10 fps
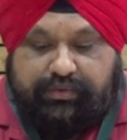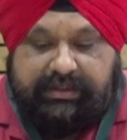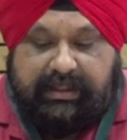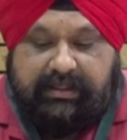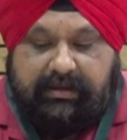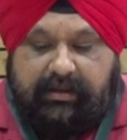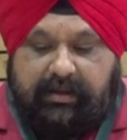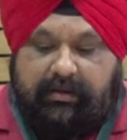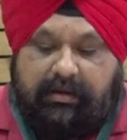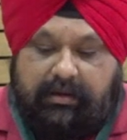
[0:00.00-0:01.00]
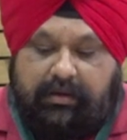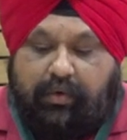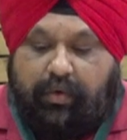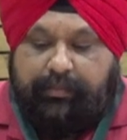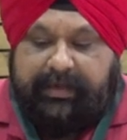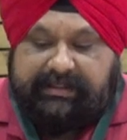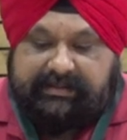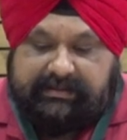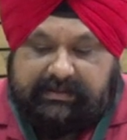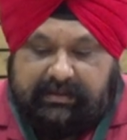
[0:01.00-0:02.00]
using the
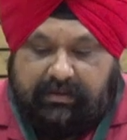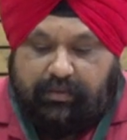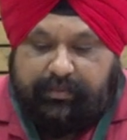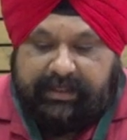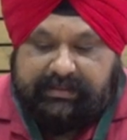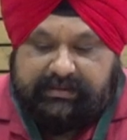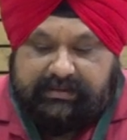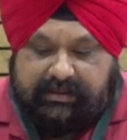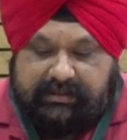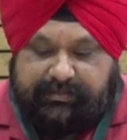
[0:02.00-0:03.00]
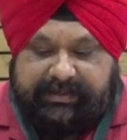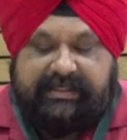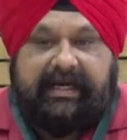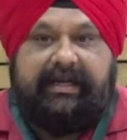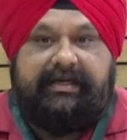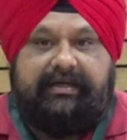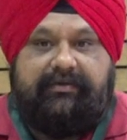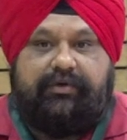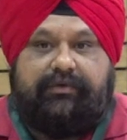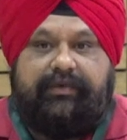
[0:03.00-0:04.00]
omics speciality,
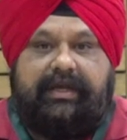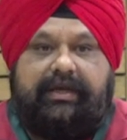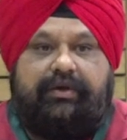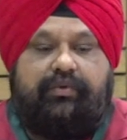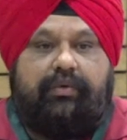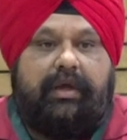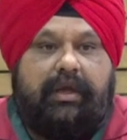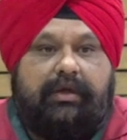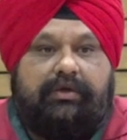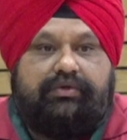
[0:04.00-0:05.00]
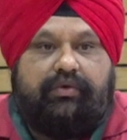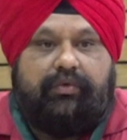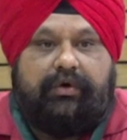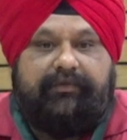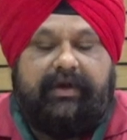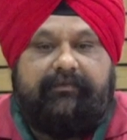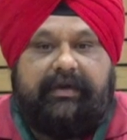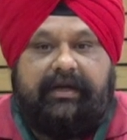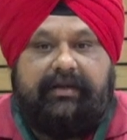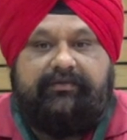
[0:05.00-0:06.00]
what we can do. So what we have
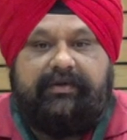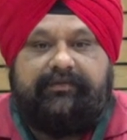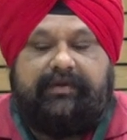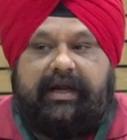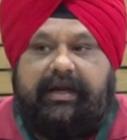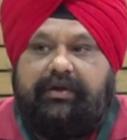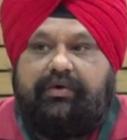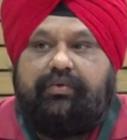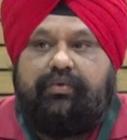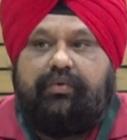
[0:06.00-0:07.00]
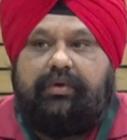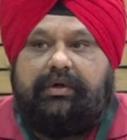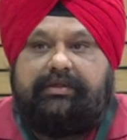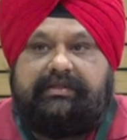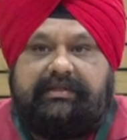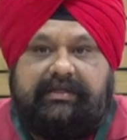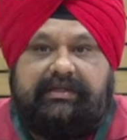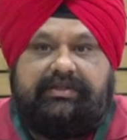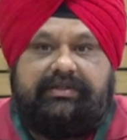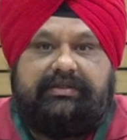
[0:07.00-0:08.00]
done is we have tried to
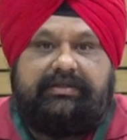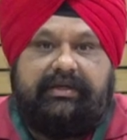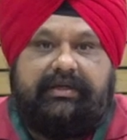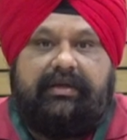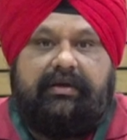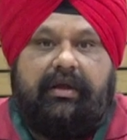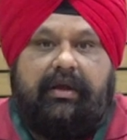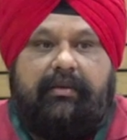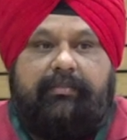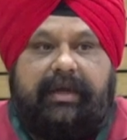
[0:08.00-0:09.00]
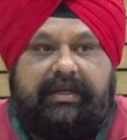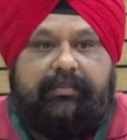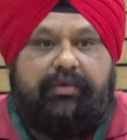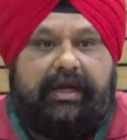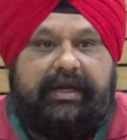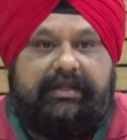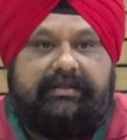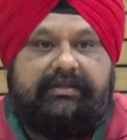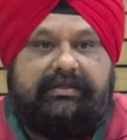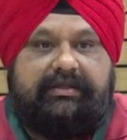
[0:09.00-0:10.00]
search certain metabolites
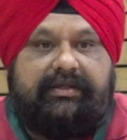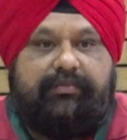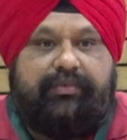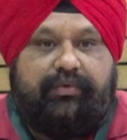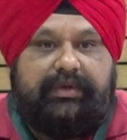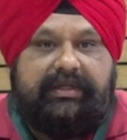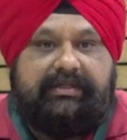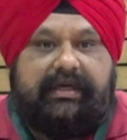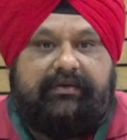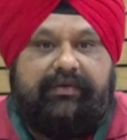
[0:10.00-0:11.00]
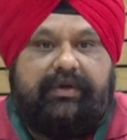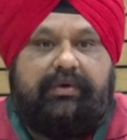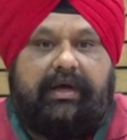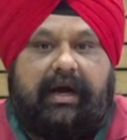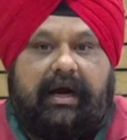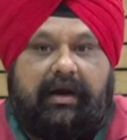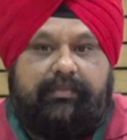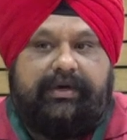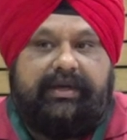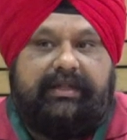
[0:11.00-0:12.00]
and certain proteins that we could
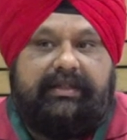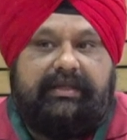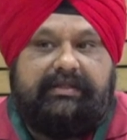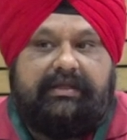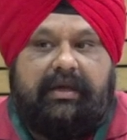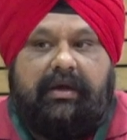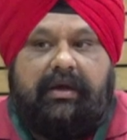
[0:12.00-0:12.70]
harbor in these